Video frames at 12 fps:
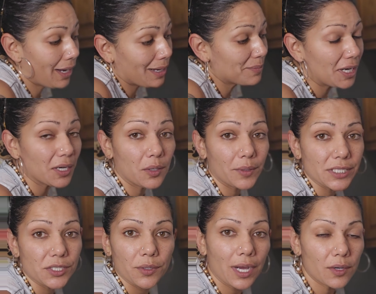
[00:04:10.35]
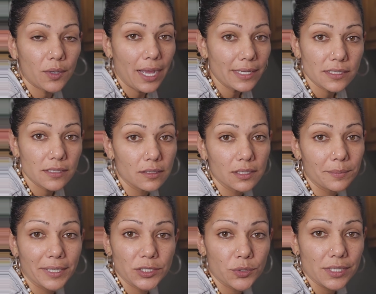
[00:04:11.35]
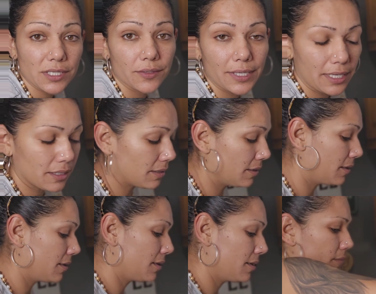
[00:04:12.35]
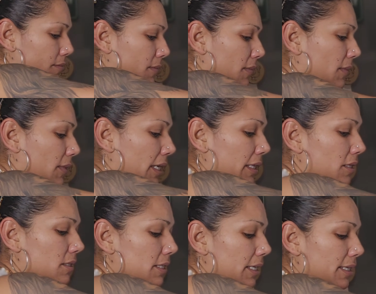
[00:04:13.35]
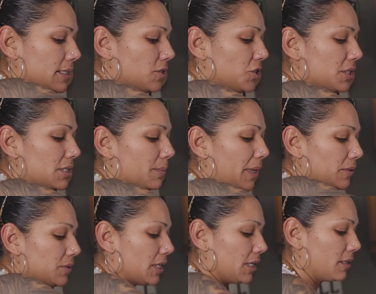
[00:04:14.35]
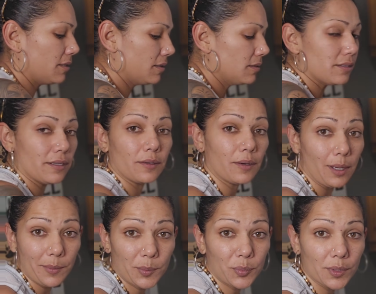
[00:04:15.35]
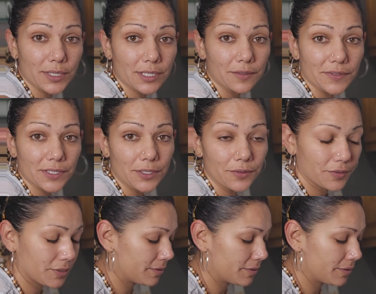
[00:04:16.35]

I'm not going to. I don't add salt in my chorizo and egg. That looks like it's just about done. So I'm going to pull this off the stove.